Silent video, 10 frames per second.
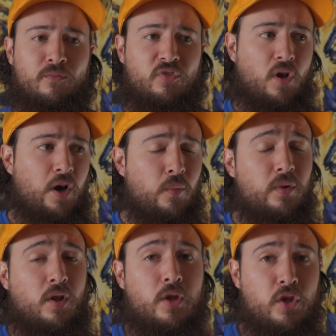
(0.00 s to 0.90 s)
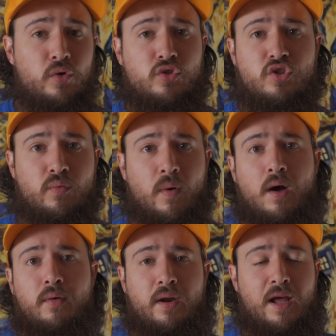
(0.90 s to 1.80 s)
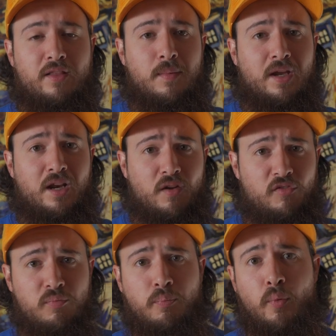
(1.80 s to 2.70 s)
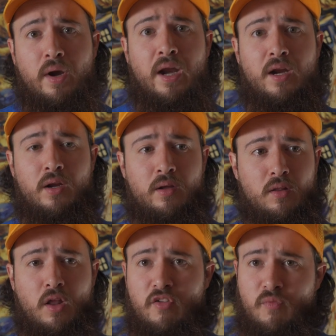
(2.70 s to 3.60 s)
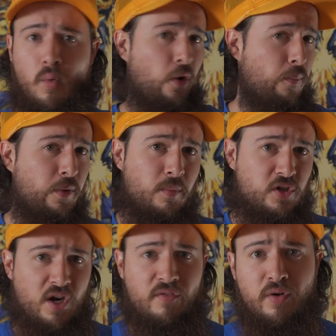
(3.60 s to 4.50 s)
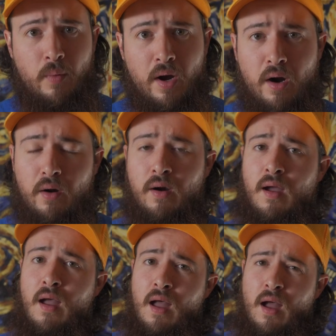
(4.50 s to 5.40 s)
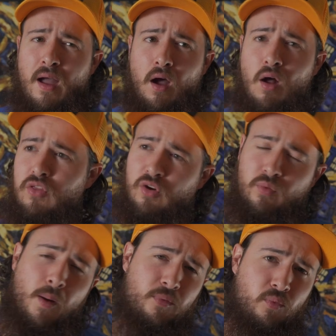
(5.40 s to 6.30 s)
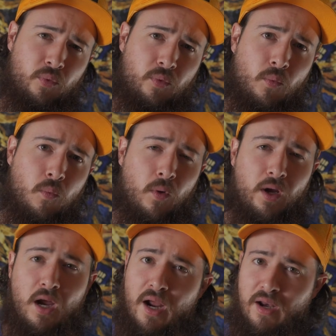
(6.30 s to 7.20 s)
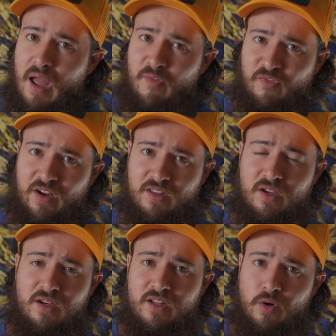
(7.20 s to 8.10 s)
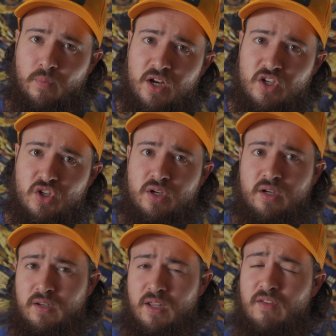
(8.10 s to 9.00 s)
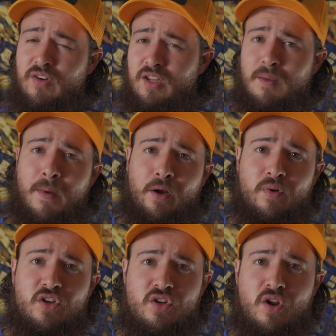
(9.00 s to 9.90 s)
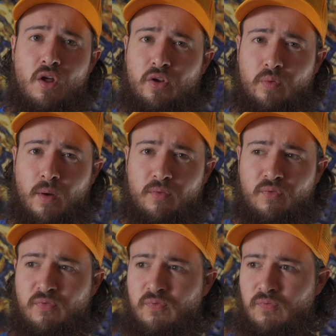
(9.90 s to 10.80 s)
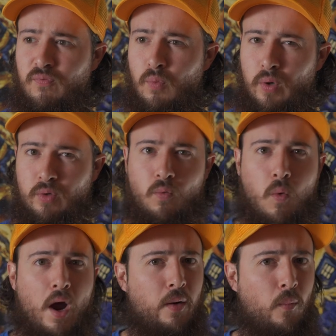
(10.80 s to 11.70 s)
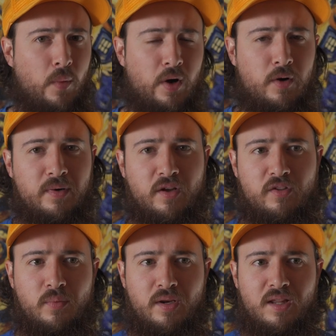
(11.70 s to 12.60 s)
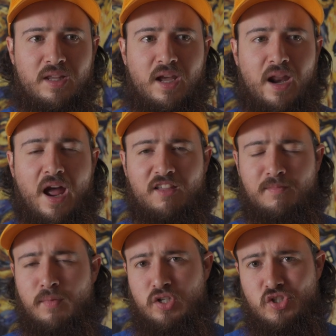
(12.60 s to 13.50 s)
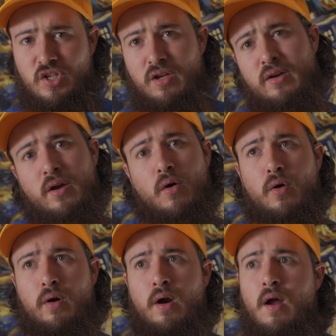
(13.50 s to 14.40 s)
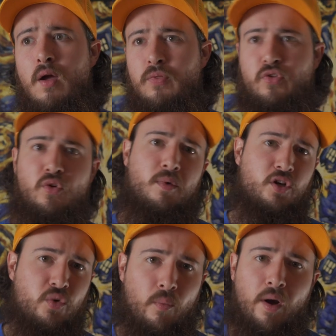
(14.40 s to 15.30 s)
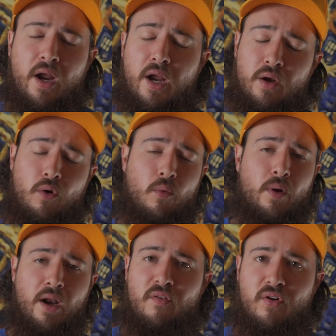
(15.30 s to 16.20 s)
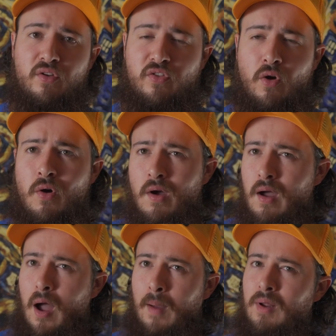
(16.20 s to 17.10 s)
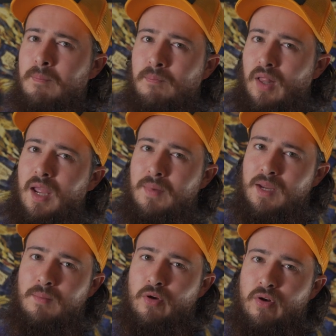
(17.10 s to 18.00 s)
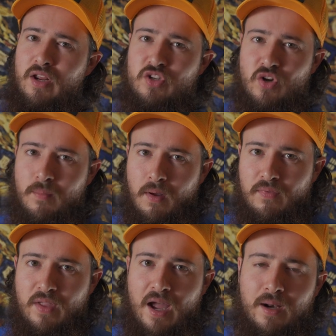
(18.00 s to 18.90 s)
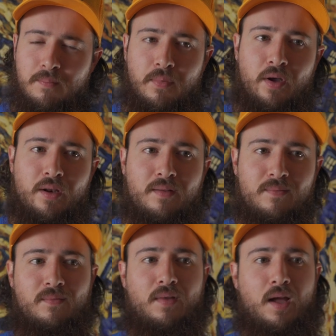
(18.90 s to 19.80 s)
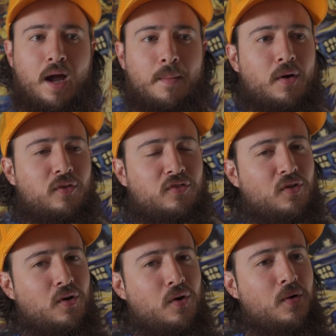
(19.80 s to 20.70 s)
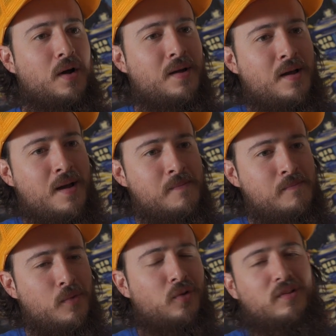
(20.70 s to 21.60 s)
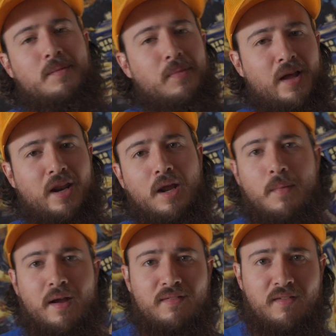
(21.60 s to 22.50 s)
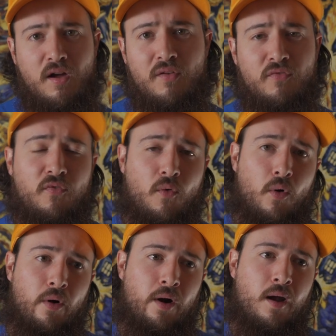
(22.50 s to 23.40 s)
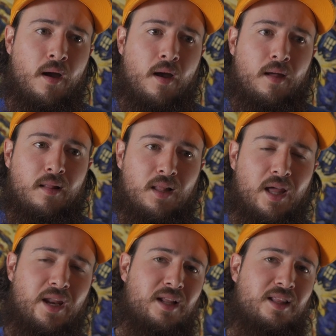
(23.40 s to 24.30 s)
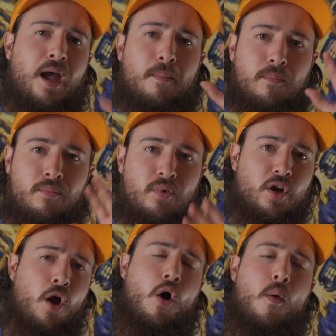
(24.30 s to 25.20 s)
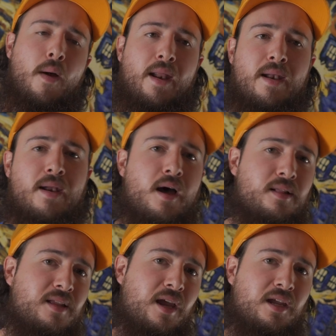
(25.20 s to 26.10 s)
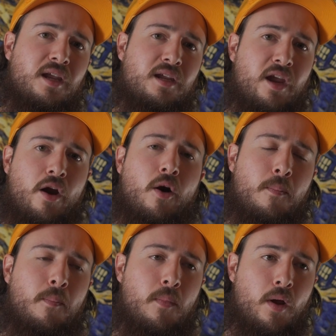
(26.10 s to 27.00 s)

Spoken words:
starting with a huge drought at the beginning of spring, a lot of water pretty much everywhere. All the crops were kind of affected in the region, even the Quebec region. All the crops were quite weird because we didn't get as much sun or too much rain or whatever. So I'm not blaming Mother Nature about that, but I'm also mostly blaming myself for letting them go and not taking care